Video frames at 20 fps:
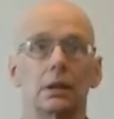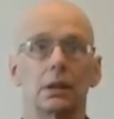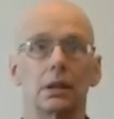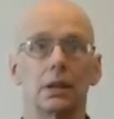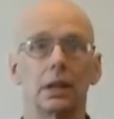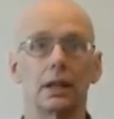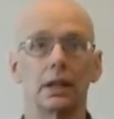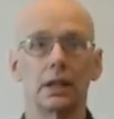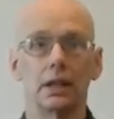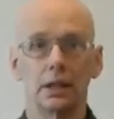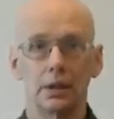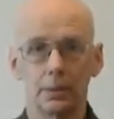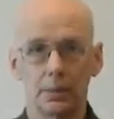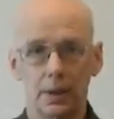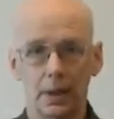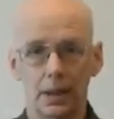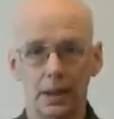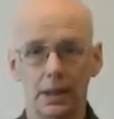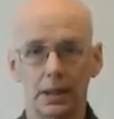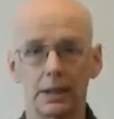Let it
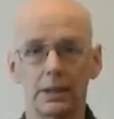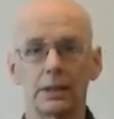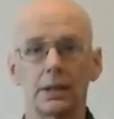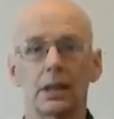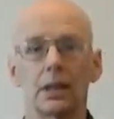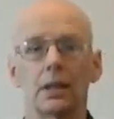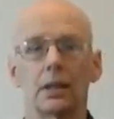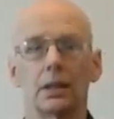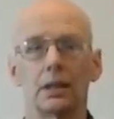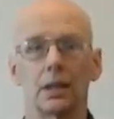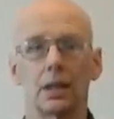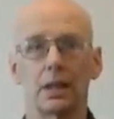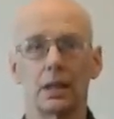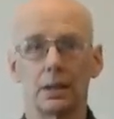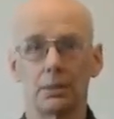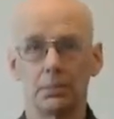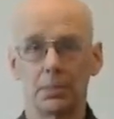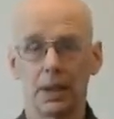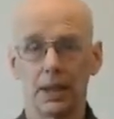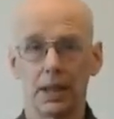arise, let
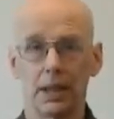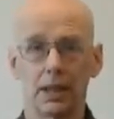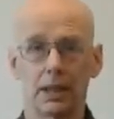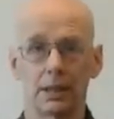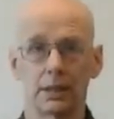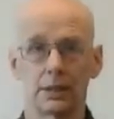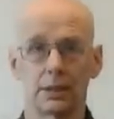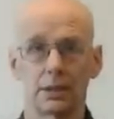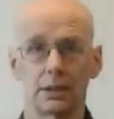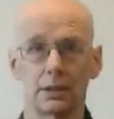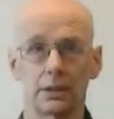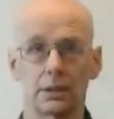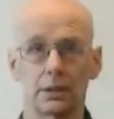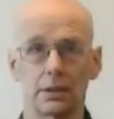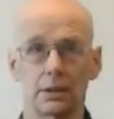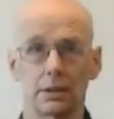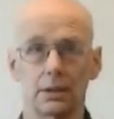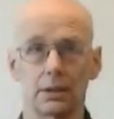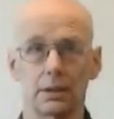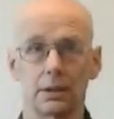it pass.
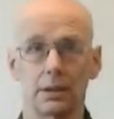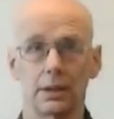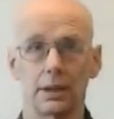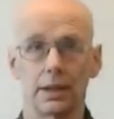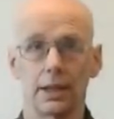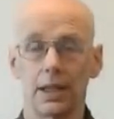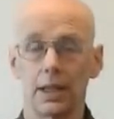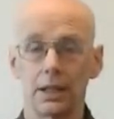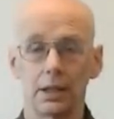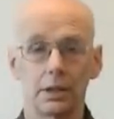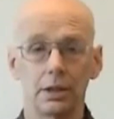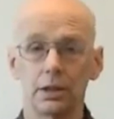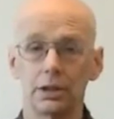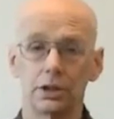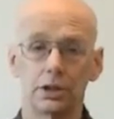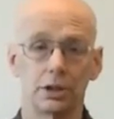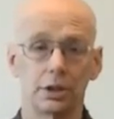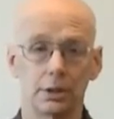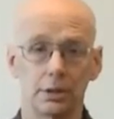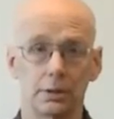It can't
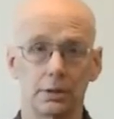hurt you.